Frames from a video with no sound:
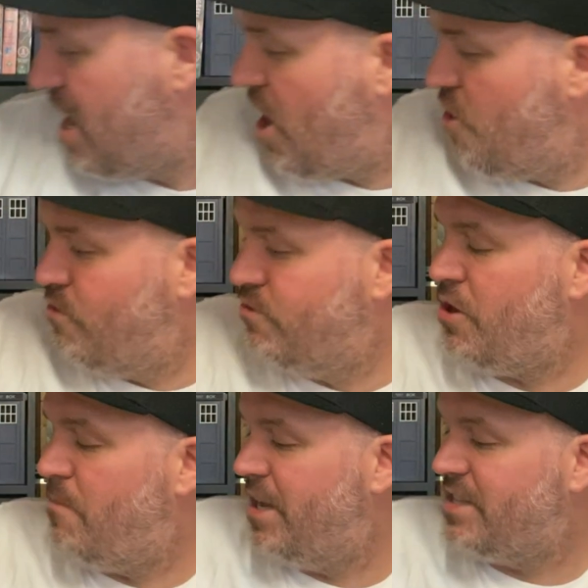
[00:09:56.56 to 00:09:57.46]
I
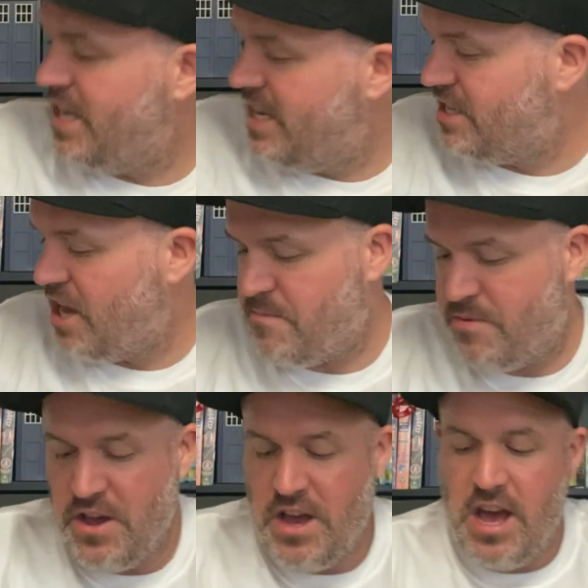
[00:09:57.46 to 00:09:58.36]
also picked these up.
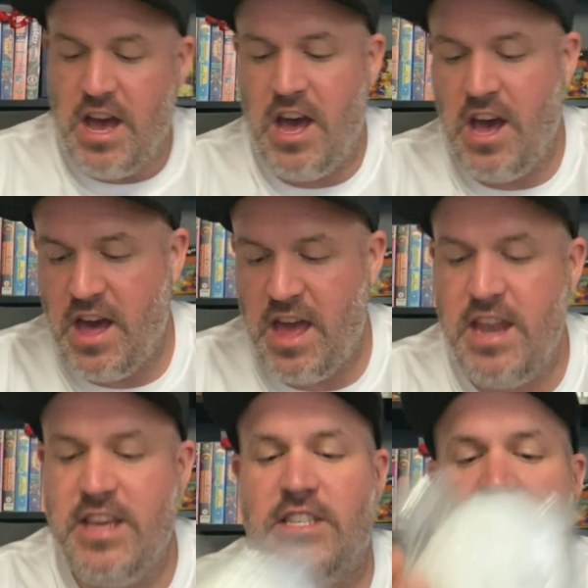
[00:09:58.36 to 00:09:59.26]
It
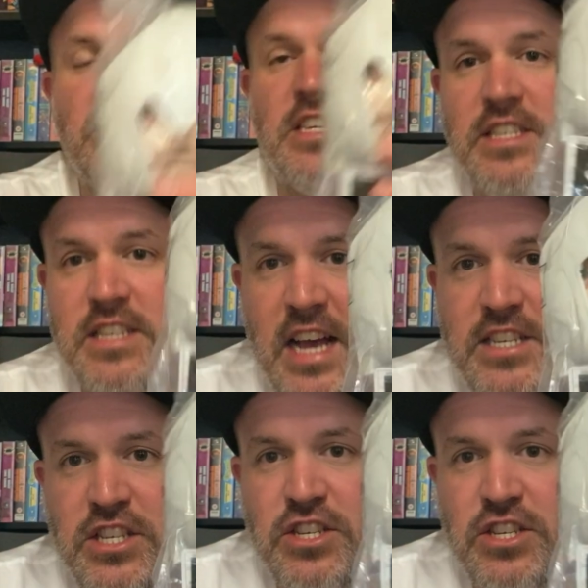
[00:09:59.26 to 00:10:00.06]
is these Assassin's